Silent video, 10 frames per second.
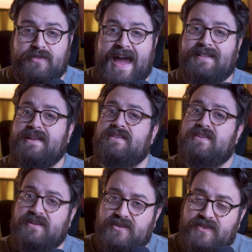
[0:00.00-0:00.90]
That leads
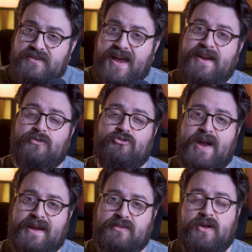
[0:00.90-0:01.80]
into the title
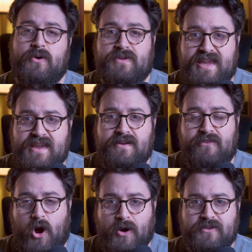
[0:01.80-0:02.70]
track, though, King of
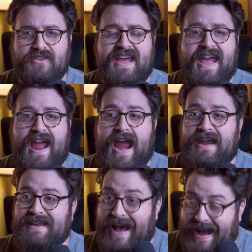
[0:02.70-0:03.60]
Hearts.
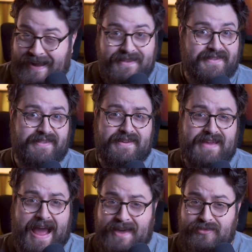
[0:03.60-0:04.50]
And honestly,
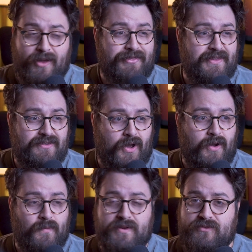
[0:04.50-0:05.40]
I thought this
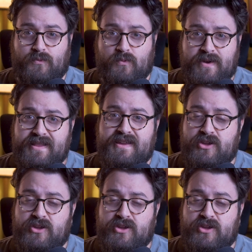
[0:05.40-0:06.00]
song was really